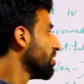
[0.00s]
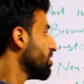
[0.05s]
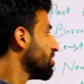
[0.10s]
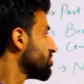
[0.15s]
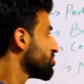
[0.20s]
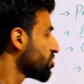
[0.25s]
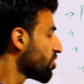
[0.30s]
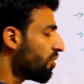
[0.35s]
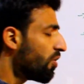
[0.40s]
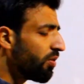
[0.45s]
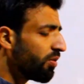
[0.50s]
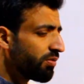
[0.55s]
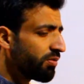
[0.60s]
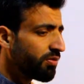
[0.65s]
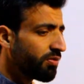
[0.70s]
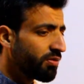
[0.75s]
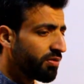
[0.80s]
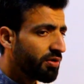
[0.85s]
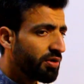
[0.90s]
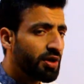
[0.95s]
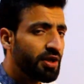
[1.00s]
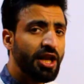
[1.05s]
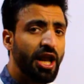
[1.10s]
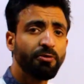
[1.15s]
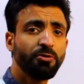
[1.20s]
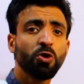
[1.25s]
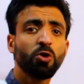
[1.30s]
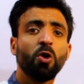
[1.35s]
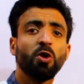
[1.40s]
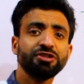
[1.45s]
So, now
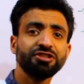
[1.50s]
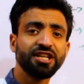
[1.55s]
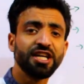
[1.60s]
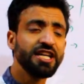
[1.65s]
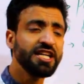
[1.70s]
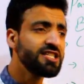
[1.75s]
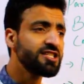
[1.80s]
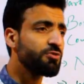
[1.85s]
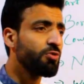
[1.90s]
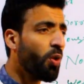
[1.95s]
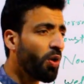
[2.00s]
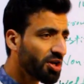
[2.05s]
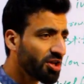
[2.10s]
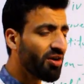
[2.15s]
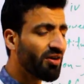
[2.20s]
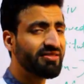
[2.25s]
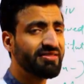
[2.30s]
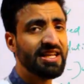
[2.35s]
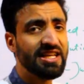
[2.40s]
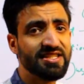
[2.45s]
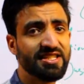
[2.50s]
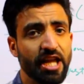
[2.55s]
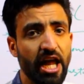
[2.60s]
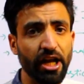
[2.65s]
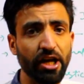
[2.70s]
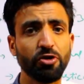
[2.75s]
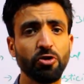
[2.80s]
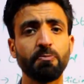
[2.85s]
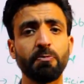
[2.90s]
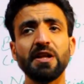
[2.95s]
the question is, what are these
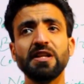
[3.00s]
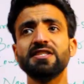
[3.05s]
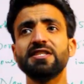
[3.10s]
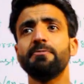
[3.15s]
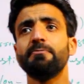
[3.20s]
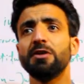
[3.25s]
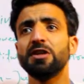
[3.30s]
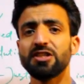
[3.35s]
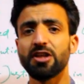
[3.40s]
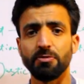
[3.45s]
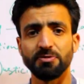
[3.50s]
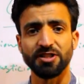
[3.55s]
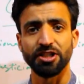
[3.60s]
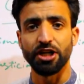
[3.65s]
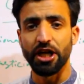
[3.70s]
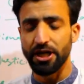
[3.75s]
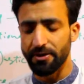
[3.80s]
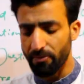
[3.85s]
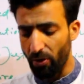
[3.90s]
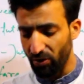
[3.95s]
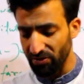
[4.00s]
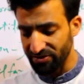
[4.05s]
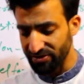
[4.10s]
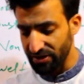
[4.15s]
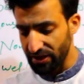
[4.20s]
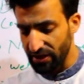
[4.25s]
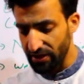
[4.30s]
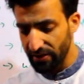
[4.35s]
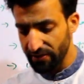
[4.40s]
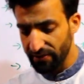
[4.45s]
directive principles of state policy?